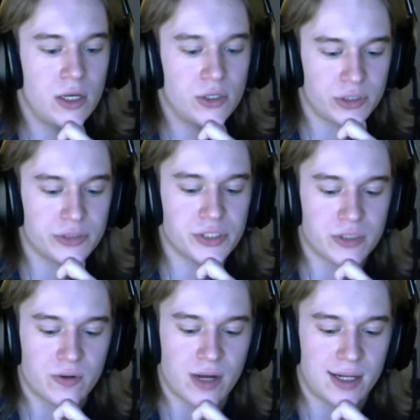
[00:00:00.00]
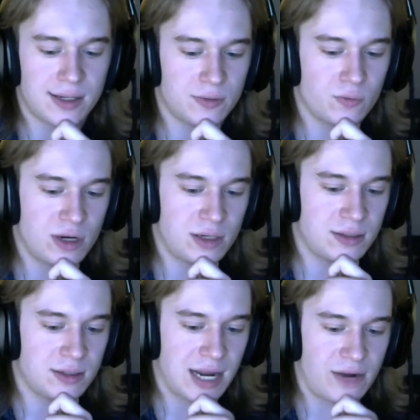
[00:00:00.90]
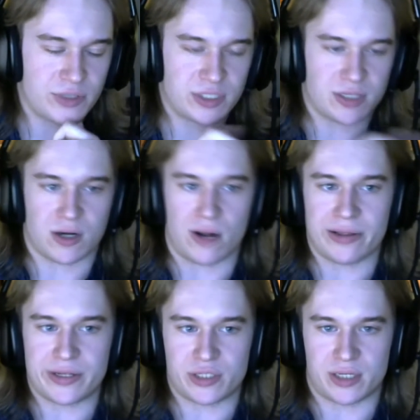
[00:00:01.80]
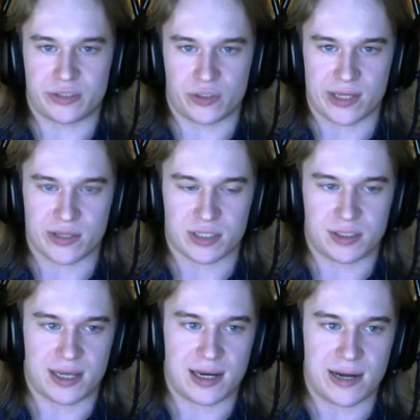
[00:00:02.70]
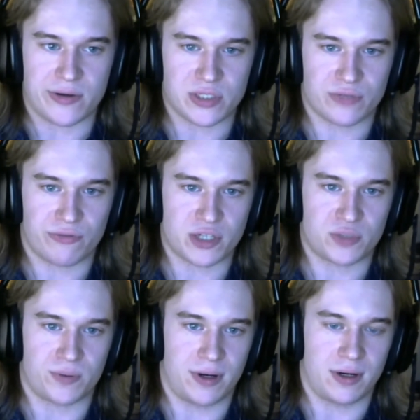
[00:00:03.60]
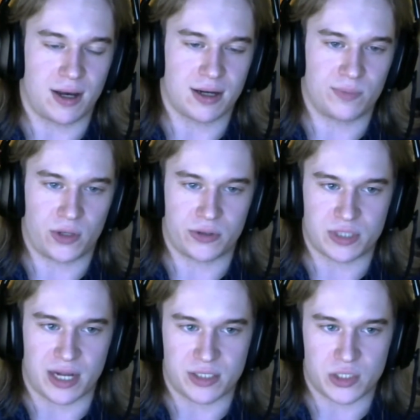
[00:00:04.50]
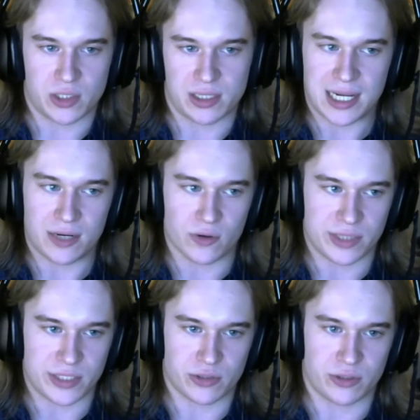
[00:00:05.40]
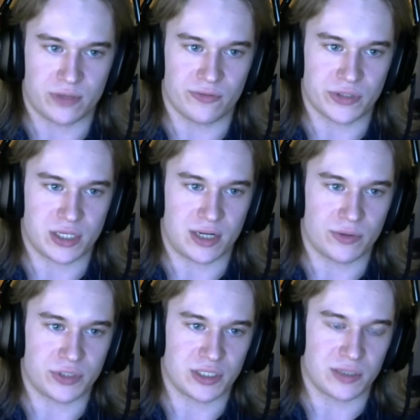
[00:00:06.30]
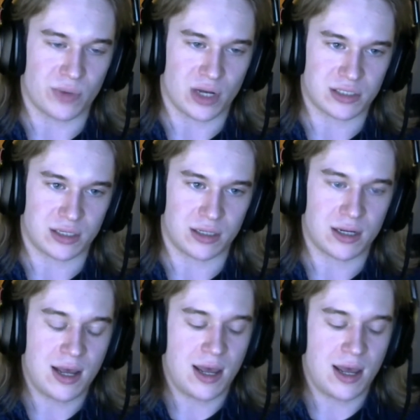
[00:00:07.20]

Sure. So when I was in college in 2010, I was a freshman computer science student at Northeastern University, which is in Boston.